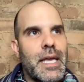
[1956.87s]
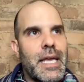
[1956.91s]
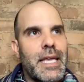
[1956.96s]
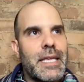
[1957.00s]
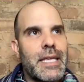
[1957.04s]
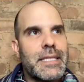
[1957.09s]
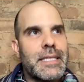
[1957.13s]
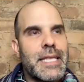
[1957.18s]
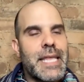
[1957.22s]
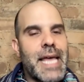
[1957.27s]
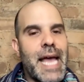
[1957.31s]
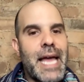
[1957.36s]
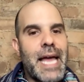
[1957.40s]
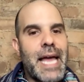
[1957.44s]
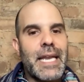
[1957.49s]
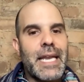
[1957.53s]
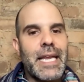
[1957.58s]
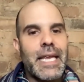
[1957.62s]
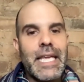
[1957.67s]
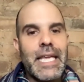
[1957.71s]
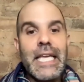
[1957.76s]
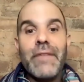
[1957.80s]
is that
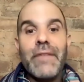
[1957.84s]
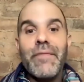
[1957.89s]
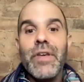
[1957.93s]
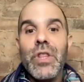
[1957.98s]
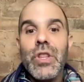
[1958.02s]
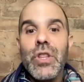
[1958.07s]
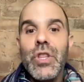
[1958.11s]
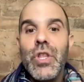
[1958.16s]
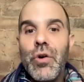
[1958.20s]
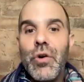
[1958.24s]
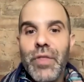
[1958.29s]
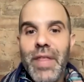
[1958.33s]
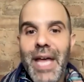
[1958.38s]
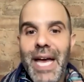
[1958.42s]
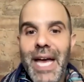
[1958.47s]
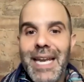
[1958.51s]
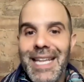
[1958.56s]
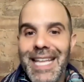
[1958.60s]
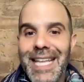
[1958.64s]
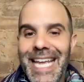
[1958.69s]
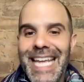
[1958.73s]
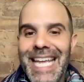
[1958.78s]
even though
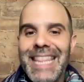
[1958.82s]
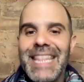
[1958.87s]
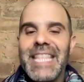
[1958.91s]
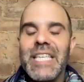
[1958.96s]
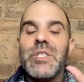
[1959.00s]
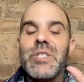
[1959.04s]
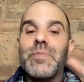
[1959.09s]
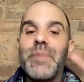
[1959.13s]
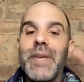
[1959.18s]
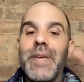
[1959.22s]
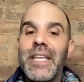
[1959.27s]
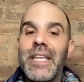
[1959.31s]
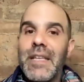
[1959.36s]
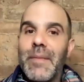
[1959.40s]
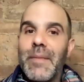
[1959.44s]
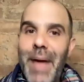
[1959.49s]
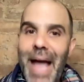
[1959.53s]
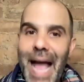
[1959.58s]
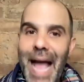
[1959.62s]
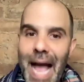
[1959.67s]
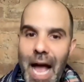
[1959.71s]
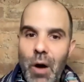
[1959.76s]
that in the in the
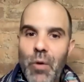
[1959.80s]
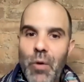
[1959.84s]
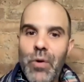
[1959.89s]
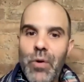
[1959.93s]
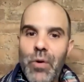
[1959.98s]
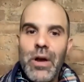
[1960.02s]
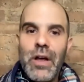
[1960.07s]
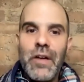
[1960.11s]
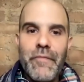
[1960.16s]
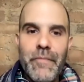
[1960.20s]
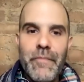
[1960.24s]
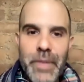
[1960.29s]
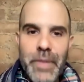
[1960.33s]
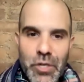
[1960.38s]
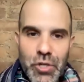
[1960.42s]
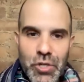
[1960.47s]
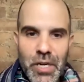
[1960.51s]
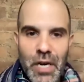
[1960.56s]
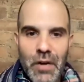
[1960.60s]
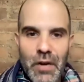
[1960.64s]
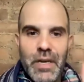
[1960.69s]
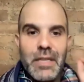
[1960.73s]
power of me
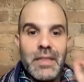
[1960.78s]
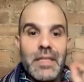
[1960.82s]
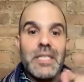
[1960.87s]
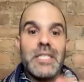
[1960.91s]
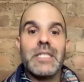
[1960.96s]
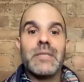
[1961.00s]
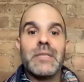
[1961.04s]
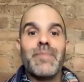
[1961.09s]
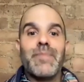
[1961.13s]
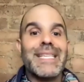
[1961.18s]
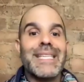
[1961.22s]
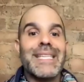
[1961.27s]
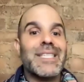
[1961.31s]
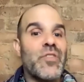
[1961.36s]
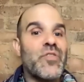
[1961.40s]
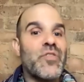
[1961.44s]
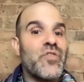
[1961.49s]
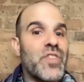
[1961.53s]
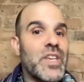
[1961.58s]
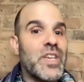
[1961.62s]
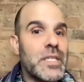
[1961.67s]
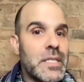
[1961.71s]
sharing the
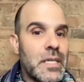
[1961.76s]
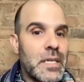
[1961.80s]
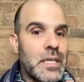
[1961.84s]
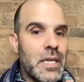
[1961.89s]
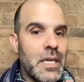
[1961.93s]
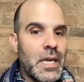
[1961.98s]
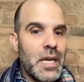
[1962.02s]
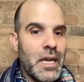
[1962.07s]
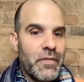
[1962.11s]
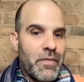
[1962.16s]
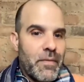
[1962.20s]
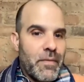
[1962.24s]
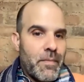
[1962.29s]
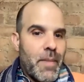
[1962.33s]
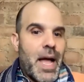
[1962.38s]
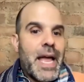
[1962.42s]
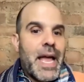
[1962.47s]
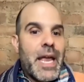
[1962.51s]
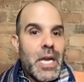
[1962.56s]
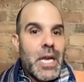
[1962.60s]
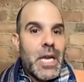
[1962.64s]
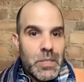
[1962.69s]
specificity of
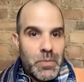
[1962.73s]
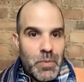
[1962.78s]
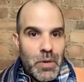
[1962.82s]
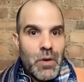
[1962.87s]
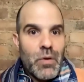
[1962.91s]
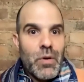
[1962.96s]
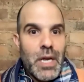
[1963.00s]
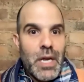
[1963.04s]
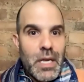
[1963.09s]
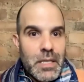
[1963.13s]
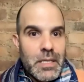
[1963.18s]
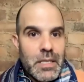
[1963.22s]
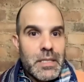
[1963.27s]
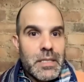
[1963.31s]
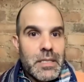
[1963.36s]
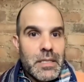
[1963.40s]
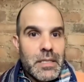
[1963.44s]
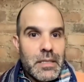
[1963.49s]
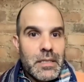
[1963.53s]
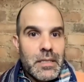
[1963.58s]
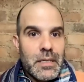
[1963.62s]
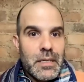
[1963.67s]
my
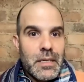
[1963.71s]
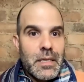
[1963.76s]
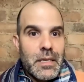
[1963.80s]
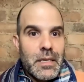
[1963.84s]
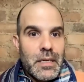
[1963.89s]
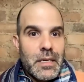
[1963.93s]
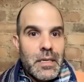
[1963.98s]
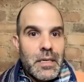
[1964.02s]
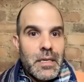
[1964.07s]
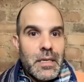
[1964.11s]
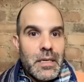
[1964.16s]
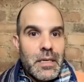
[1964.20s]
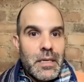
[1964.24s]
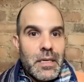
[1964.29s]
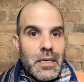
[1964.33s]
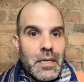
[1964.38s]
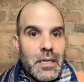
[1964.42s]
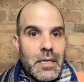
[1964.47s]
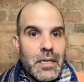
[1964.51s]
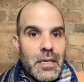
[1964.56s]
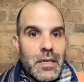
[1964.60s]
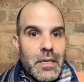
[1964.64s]
experience
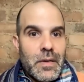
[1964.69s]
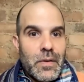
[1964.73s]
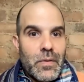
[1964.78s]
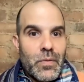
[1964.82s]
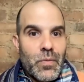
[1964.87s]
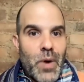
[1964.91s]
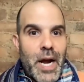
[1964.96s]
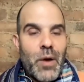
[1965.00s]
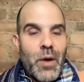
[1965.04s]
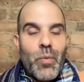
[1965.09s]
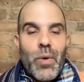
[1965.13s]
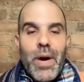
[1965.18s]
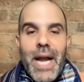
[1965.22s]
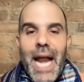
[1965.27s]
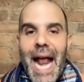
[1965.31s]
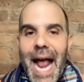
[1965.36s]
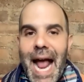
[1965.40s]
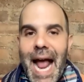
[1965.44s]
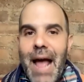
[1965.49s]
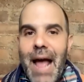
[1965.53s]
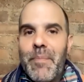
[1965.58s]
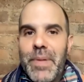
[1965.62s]
right? What
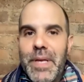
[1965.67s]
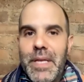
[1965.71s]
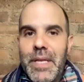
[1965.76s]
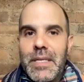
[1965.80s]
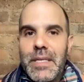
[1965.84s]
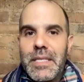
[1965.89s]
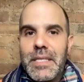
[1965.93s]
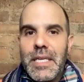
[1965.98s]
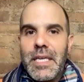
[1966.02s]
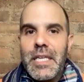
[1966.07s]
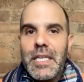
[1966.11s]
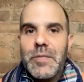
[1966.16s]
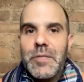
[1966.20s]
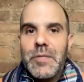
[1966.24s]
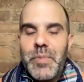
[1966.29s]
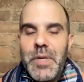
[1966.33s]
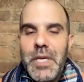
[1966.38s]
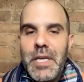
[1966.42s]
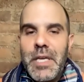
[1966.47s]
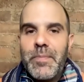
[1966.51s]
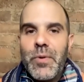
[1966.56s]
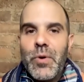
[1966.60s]
happens is
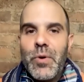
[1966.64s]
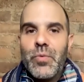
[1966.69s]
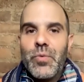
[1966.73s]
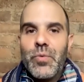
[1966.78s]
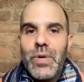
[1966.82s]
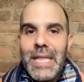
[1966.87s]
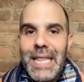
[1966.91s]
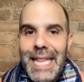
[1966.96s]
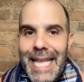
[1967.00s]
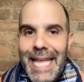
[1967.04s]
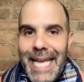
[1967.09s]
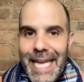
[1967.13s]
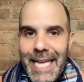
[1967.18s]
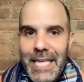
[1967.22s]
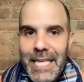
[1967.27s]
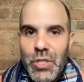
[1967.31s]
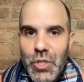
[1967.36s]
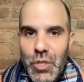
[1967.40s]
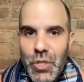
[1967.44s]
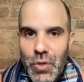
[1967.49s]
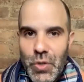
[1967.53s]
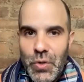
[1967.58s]
people
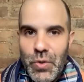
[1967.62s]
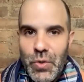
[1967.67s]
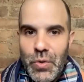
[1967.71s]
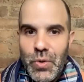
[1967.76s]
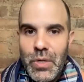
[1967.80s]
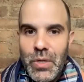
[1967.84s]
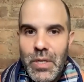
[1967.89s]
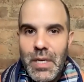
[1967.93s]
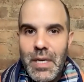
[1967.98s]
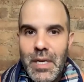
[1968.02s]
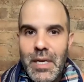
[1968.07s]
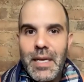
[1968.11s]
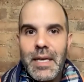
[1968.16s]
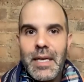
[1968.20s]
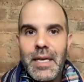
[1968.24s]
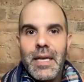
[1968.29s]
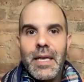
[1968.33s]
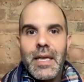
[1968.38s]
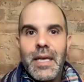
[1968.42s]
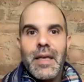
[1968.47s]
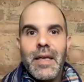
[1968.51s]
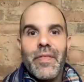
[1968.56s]
relate to
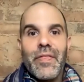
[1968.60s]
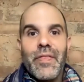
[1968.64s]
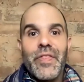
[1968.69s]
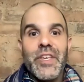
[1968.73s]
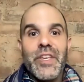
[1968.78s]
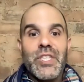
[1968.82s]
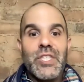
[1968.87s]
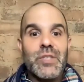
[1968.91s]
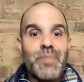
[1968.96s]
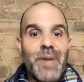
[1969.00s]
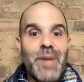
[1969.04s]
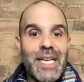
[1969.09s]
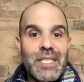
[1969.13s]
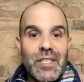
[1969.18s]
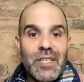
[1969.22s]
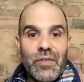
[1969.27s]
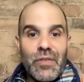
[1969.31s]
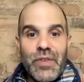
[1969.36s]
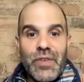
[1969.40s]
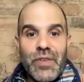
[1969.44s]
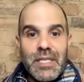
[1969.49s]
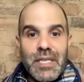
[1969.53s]
the
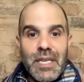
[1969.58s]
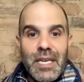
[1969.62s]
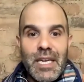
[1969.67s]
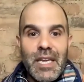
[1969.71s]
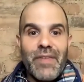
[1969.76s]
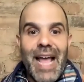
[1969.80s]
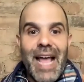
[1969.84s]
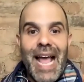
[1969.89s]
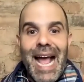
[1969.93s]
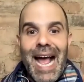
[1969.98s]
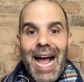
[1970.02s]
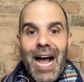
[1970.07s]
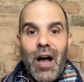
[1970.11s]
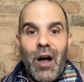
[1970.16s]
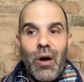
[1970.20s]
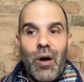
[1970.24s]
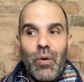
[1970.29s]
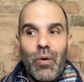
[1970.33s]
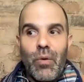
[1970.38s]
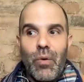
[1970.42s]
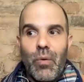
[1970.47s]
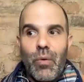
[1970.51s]
specificity of
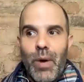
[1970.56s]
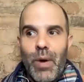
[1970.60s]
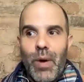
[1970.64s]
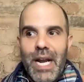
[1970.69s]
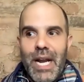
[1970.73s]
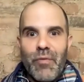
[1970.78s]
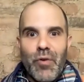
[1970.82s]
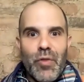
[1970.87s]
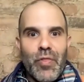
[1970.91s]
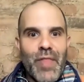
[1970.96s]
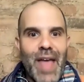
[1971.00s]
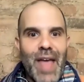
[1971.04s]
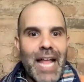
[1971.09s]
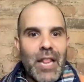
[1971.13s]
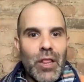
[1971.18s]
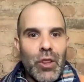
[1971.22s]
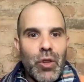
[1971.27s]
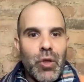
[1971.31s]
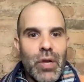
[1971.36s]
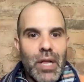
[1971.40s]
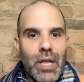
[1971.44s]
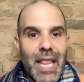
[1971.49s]
how whatever
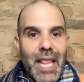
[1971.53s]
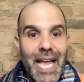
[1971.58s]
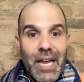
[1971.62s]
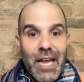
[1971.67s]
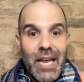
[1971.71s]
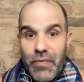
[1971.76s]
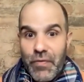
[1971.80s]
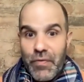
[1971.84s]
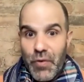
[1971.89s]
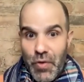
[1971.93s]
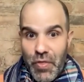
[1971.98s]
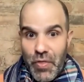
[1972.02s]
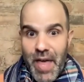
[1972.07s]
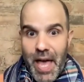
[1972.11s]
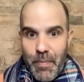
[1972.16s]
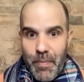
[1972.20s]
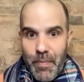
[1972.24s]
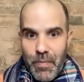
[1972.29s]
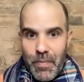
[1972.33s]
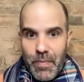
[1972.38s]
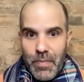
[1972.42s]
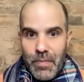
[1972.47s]
that looked like for
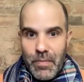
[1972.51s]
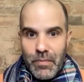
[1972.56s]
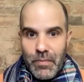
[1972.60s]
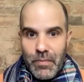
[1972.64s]
them,